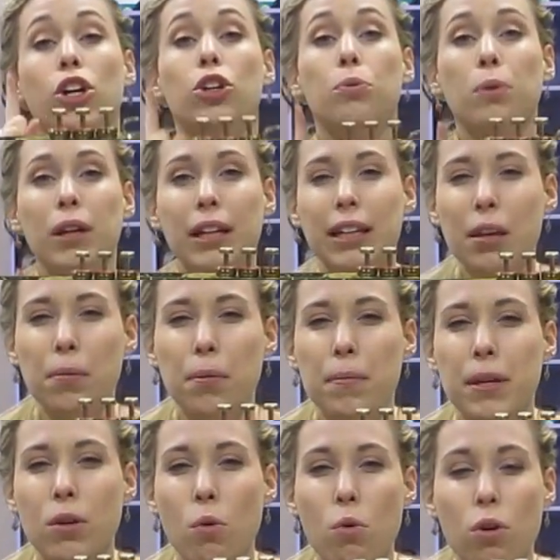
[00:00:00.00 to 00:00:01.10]
You want to keep them
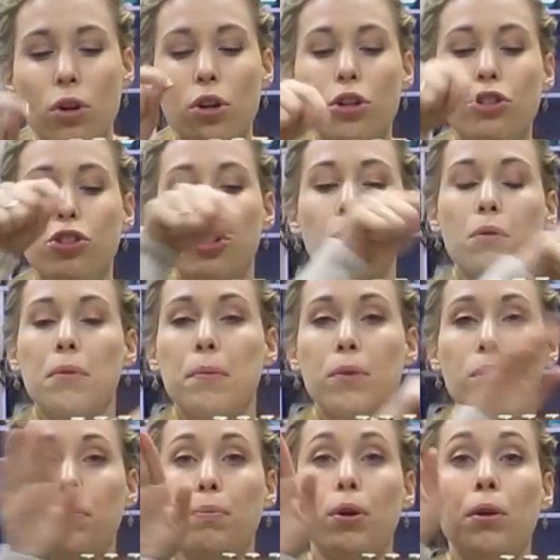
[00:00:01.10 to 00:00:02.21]
in order so you
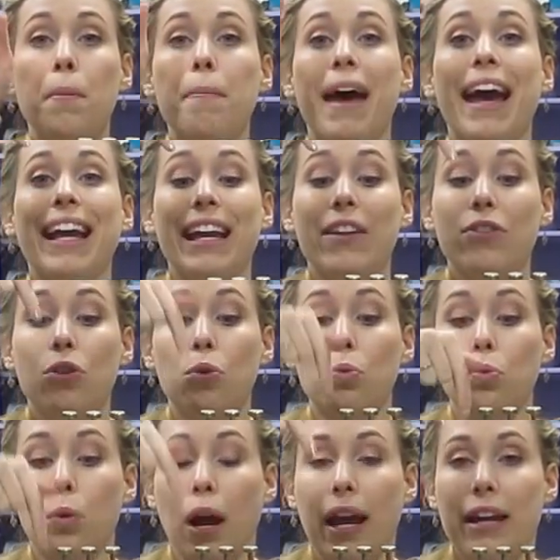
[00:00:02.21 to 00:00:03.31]
remember to put them back in the
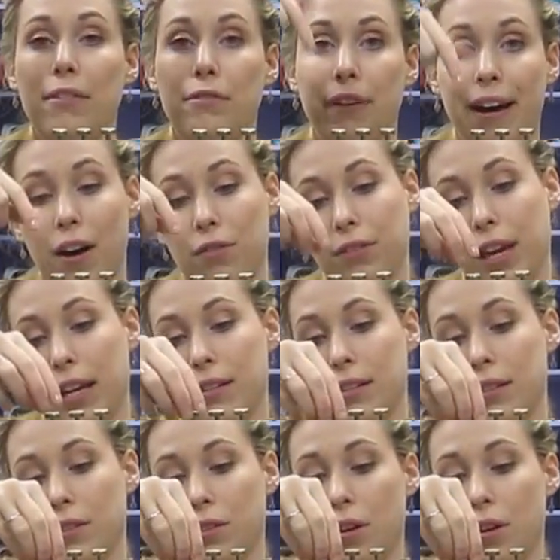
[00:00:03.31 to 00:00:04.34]
right valve casing.